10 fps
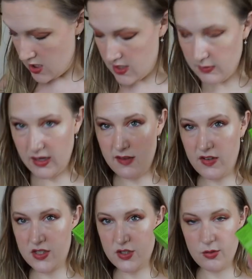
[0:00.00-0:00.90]
Then we
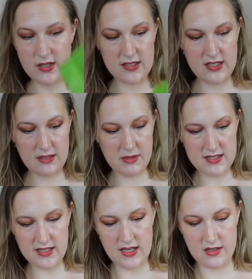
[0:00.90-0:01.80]
have two things here. I'm
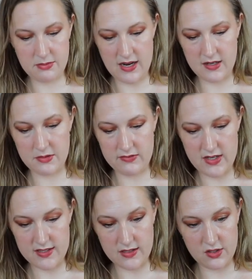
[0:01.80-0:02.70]
guessing hair product whenever
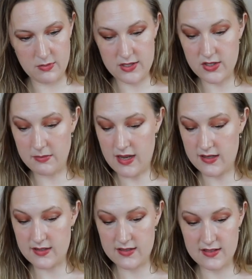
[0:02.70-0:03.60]
I see two matching
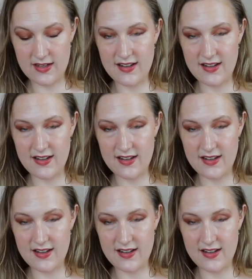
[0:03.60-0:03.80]
boxes.